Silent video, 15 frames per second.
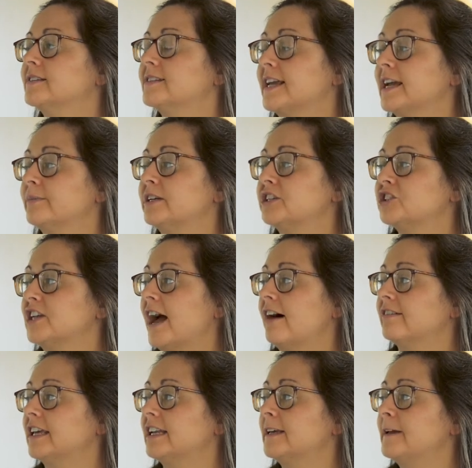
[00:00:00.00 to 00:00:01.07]
Sammy
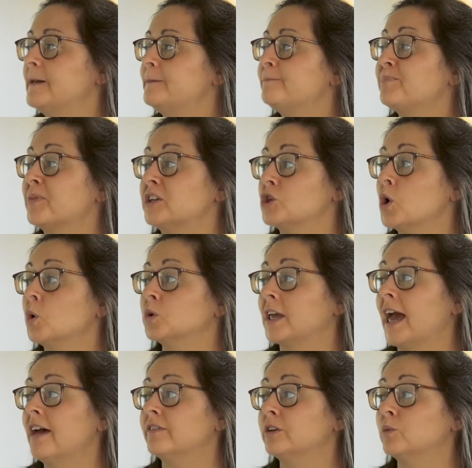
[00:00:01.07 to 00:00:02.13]
shouted, and told
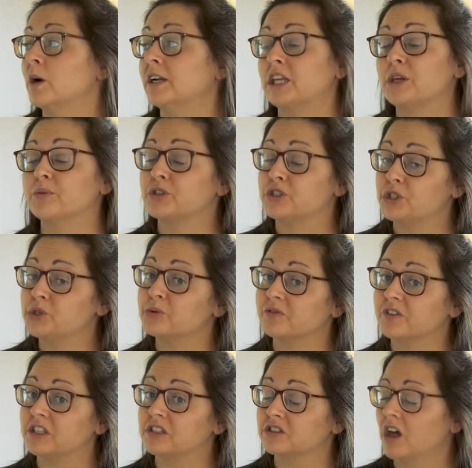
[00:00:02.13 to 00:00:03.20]
Kevin what he would do if
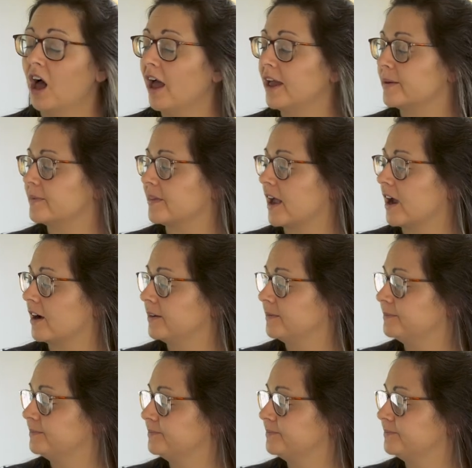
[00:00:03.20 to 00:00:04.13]
he saw him there.